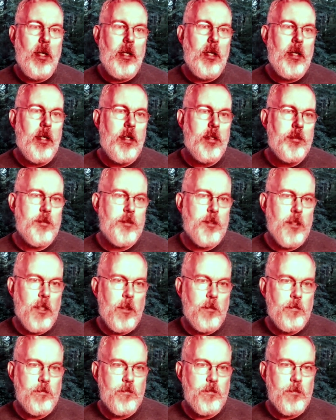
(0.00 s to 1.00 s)
And,
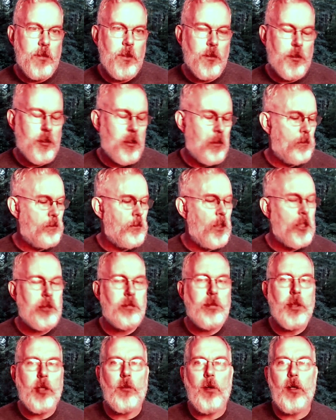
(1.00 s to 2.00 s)
um, you know, they're as
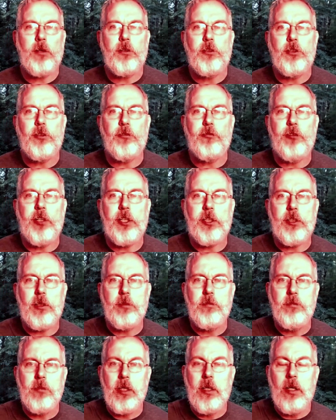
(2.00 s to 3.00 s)
big around as your
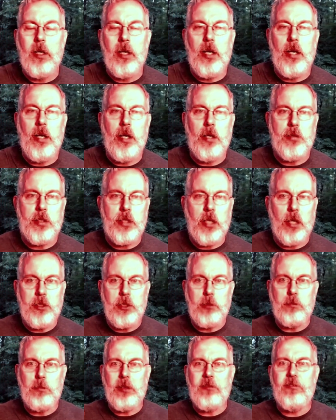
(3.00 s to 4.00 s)
finger. And they got
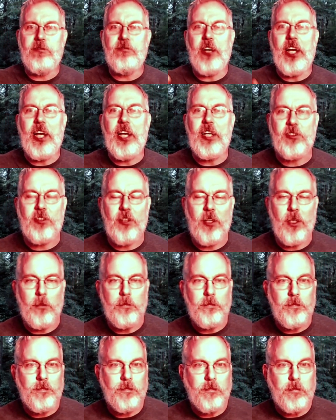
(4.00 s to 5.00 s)
these big fangs on
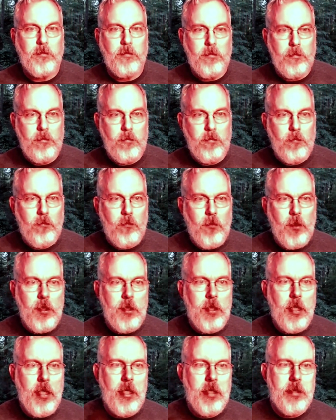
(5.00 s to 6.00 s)
them.
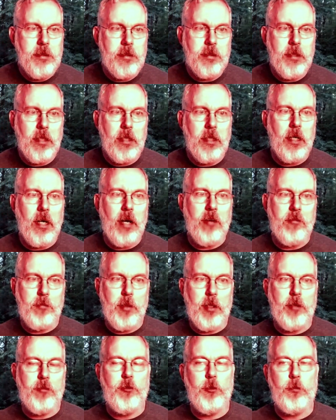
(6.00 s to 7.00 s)
And uh, I've
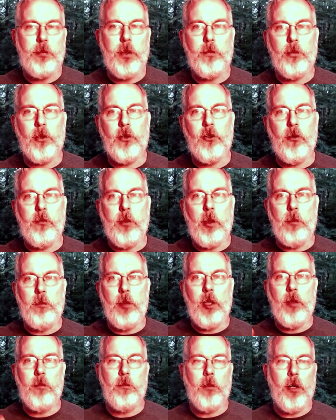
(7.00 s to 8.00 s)
met a few people who have been
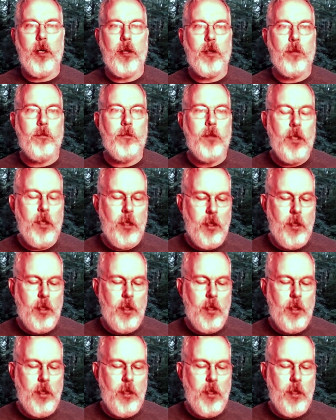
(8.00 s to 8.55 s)
bitten by them.